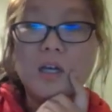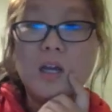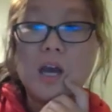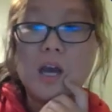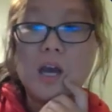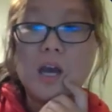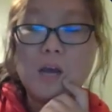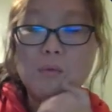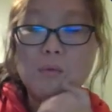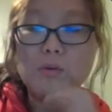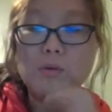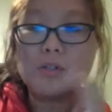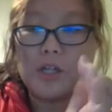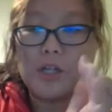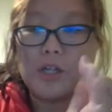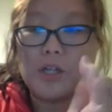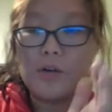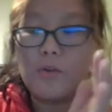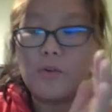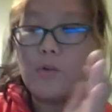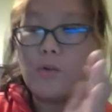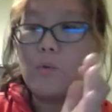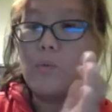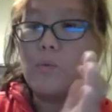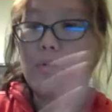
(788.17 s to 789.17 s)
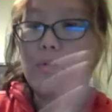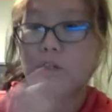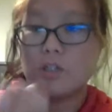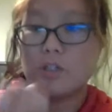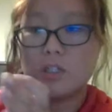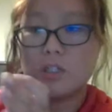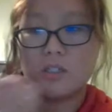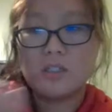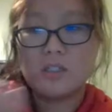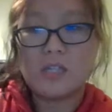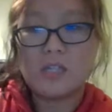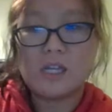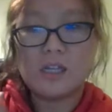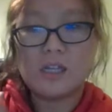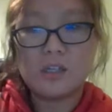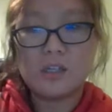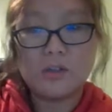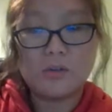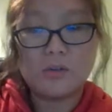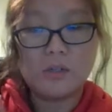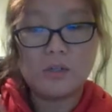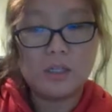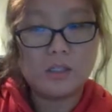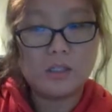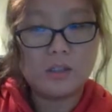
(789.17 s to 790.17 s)
I will tell you which sink
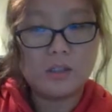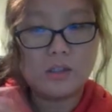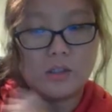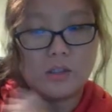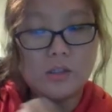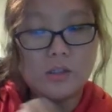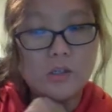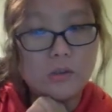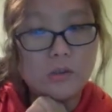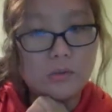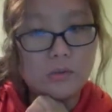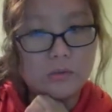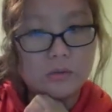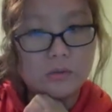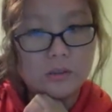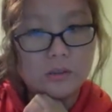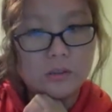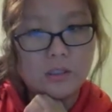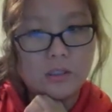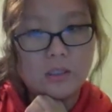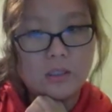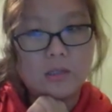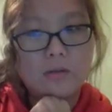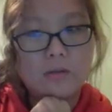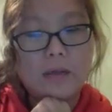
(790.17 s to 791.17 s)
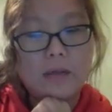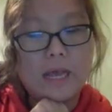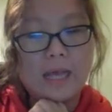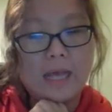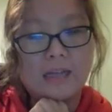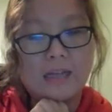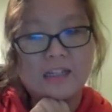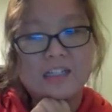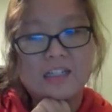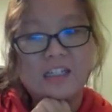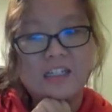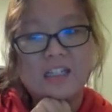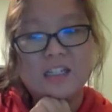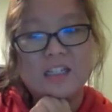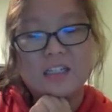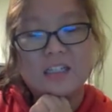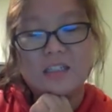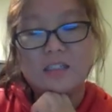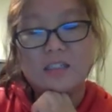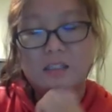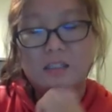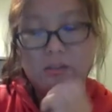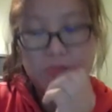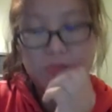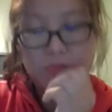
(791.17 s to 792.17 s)
you need to use, okay? Because